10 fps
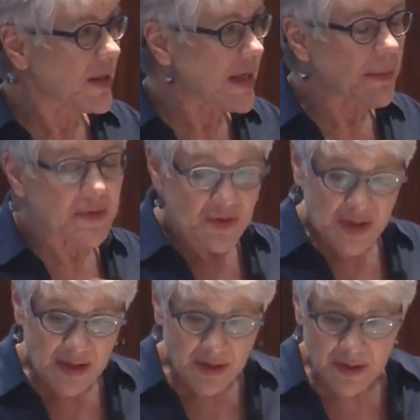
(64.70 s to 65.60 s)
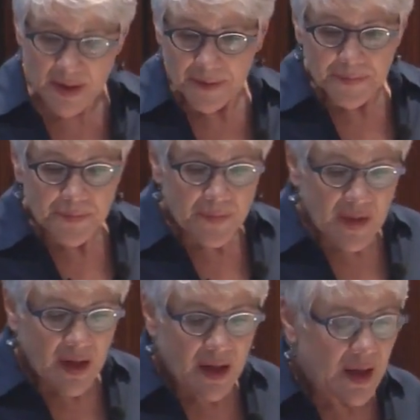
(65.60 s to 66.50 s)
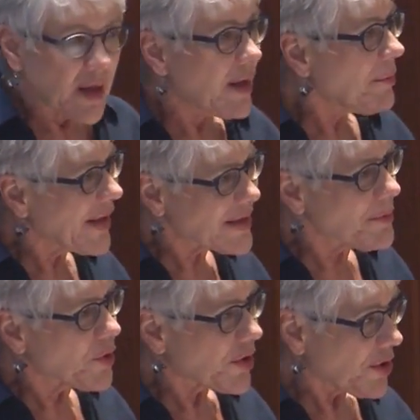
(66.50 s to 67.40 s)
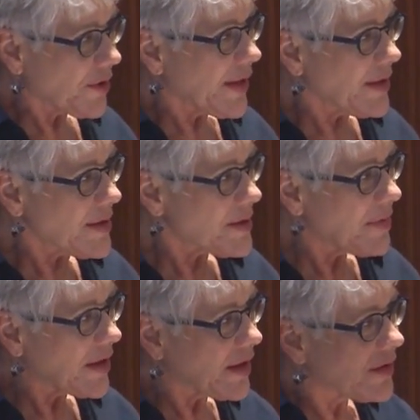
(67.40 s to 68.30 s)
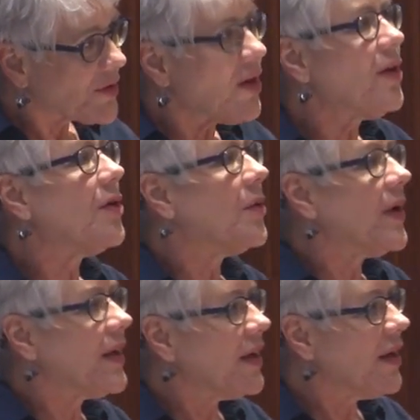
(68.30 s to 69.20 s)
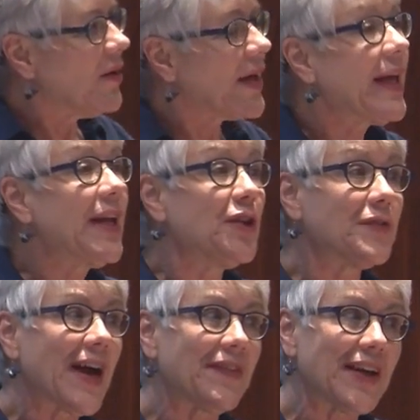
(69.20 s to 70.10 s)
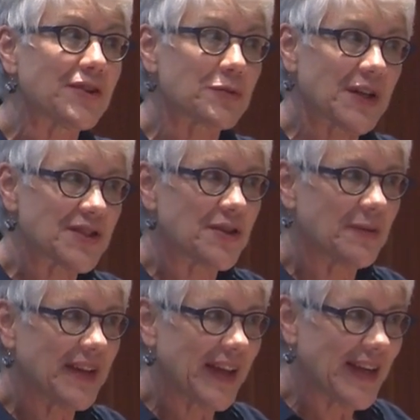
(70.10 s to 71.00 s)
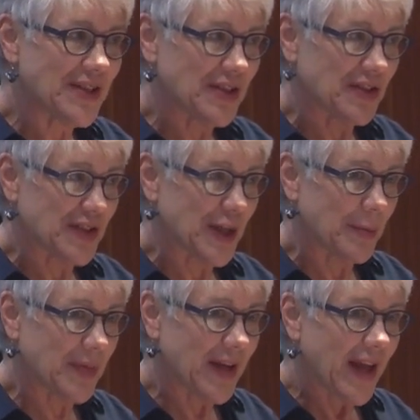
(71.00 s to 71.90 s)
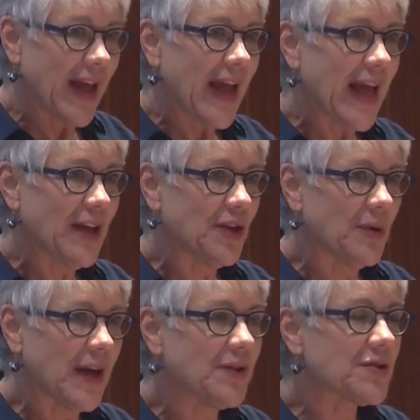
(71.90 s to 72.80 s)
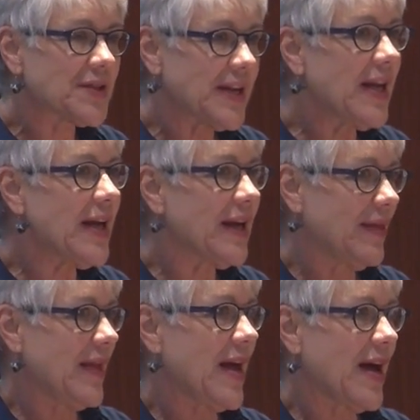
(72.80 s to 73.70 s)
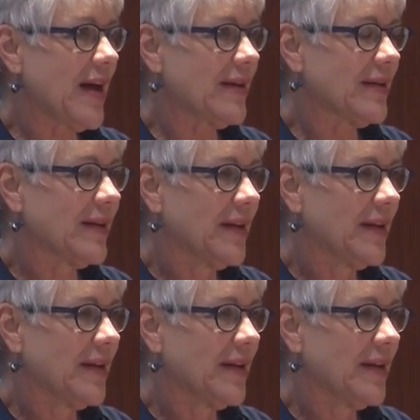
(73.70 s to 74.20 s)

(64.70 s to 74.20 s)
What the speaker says: adaptive skills. It makes them more curious because, again, you've got that trusted relationship and you understand that